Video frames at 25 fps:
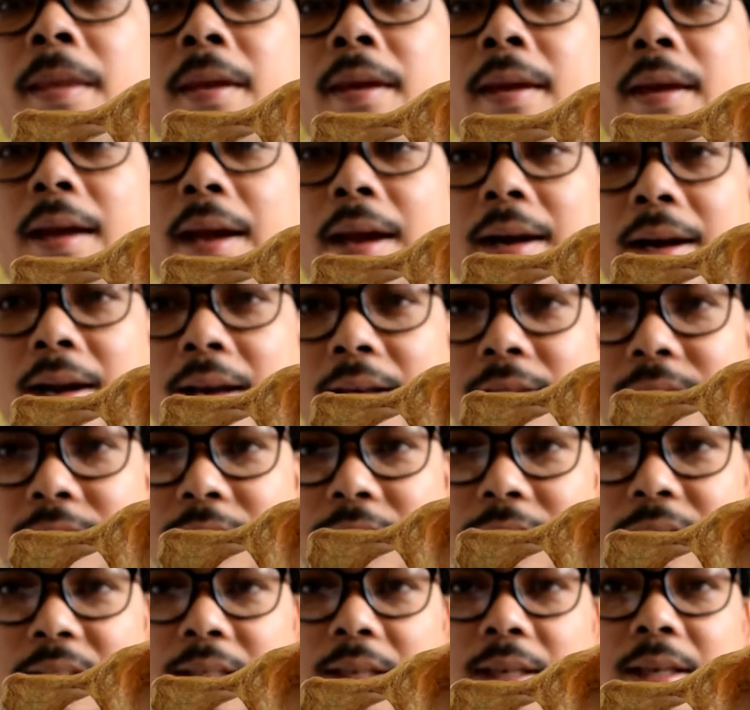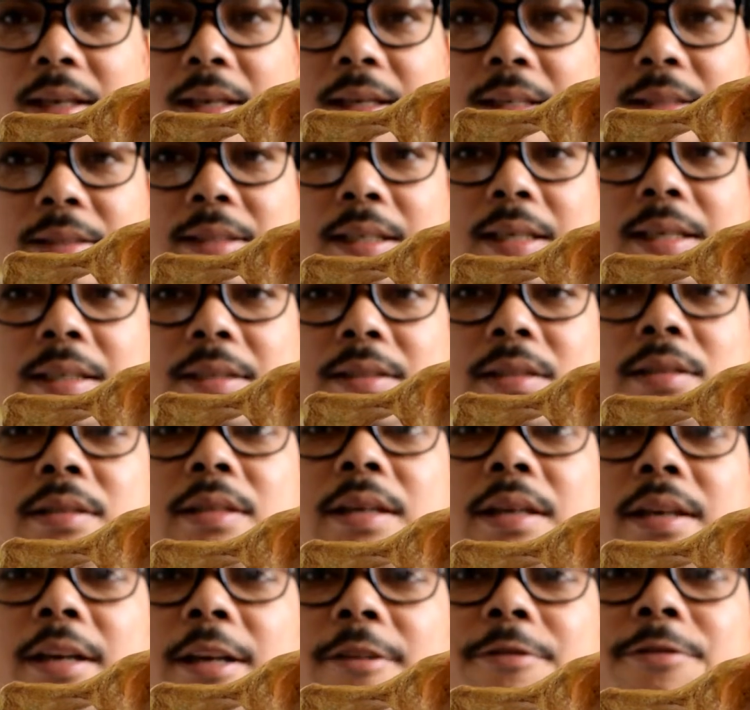and hence it is
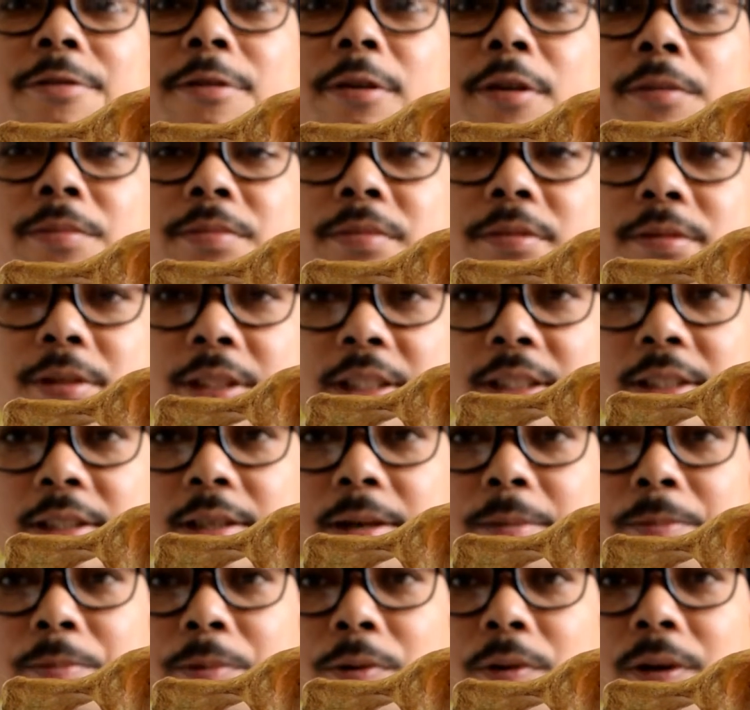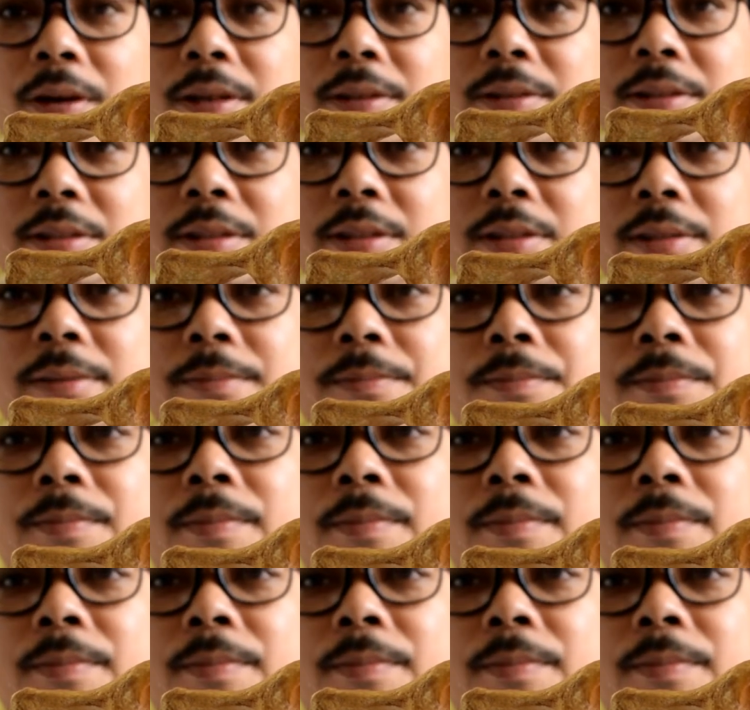derived from three components.